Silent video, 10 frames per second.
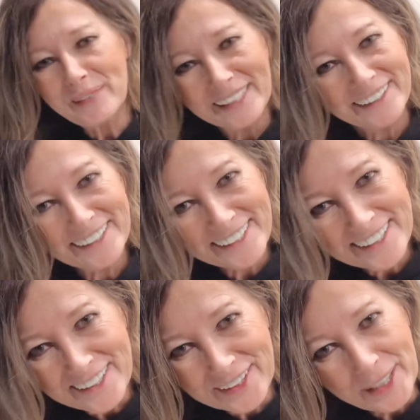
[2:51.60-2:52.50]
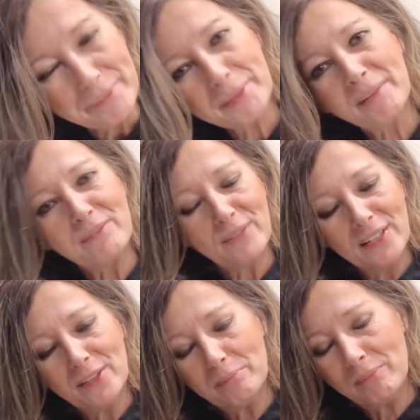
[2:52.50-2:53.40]
my goodness, here comes my
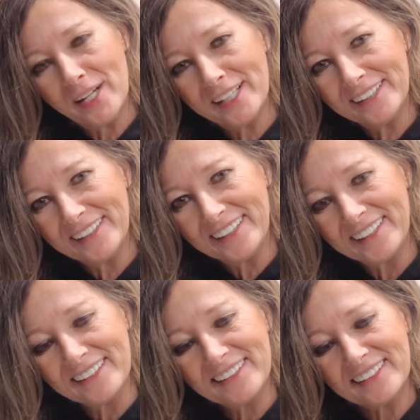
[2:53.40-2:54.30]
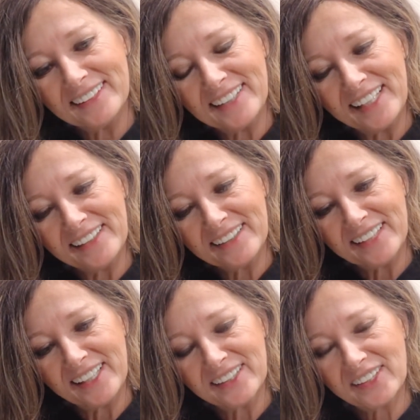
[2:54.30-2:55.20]
favorite part. It is the taste
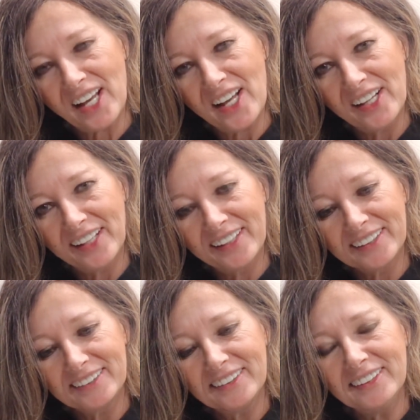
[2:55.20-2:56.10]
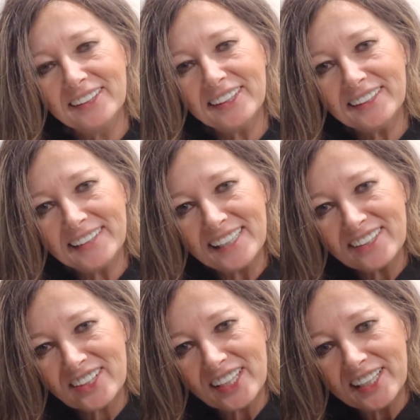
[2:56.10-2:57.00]
test. Look at
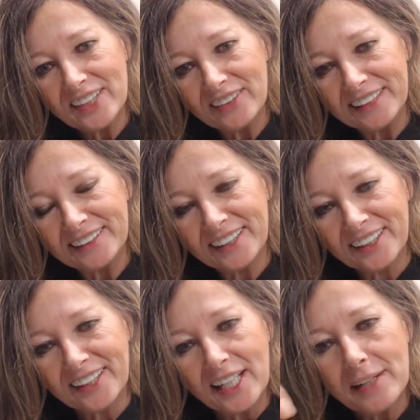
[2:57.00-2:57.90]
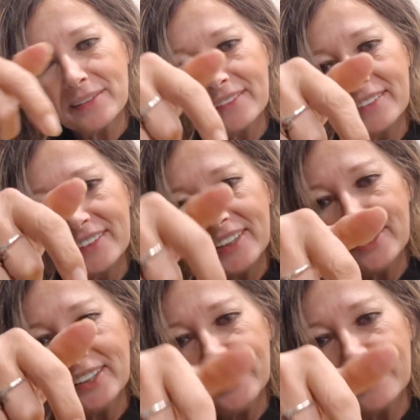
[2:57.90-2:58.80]
that chicken right there. Do you
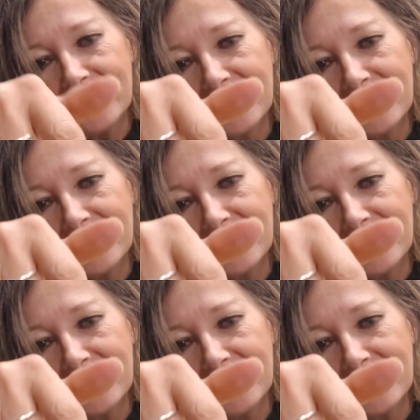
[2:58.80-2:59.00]
hear it?